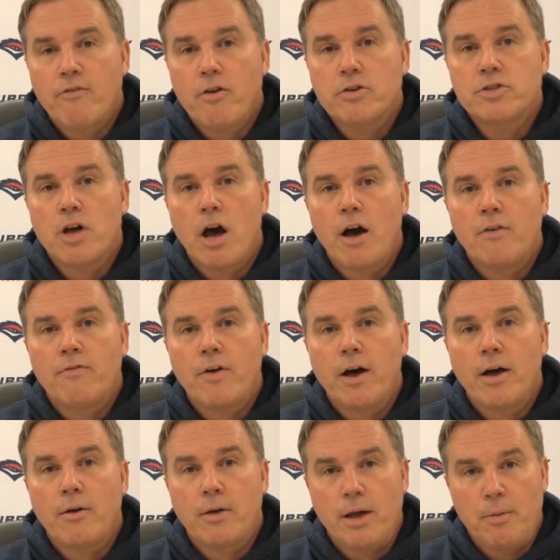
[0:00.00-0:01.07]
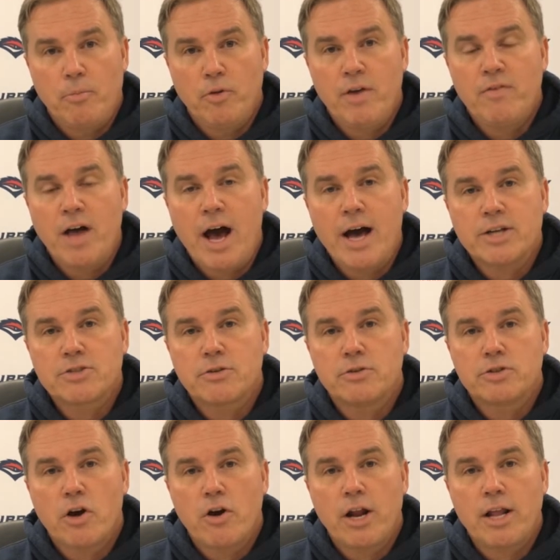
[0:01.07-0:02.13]
First off, I believe the high school
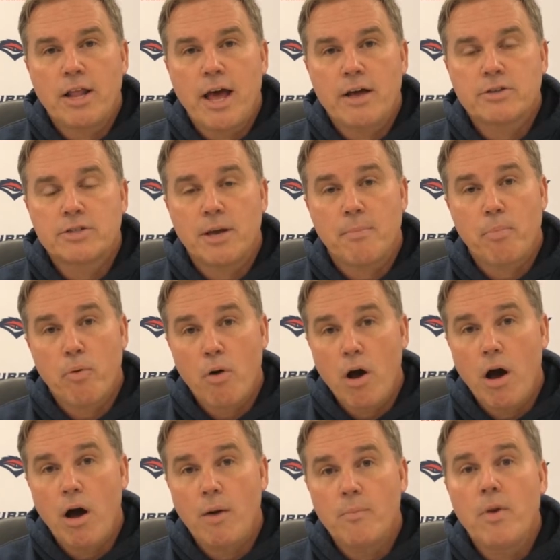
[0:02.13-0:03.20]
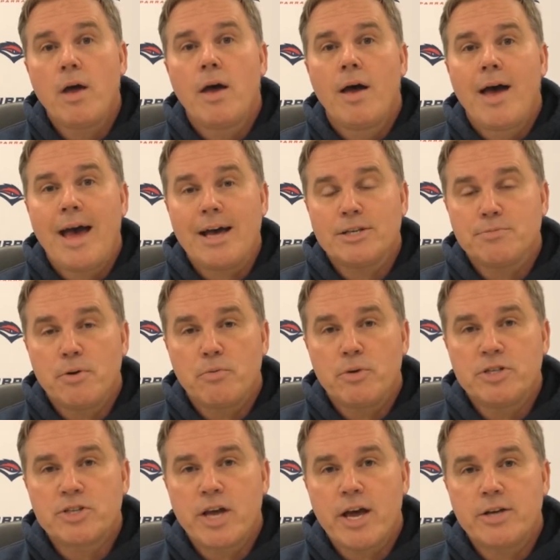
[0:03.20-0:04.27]
has already announced that prom has been
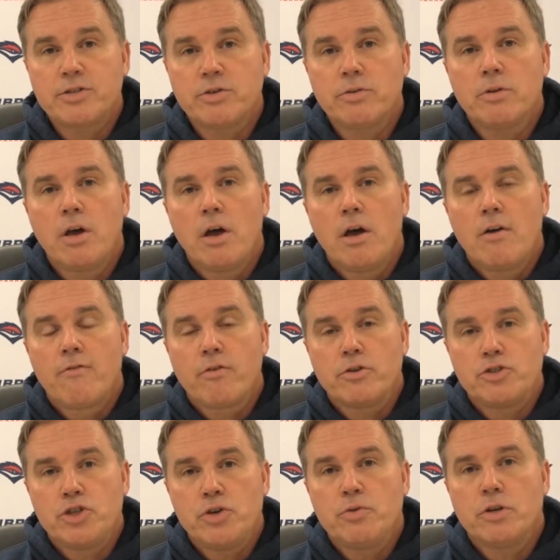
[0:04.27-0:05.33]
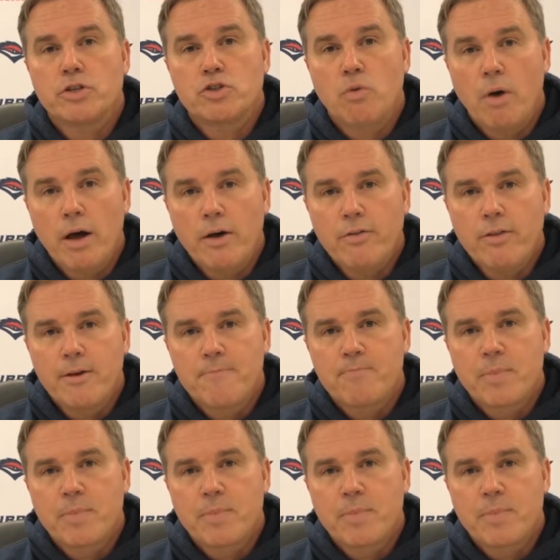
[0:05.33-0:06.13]
rescheduled for June the 12th,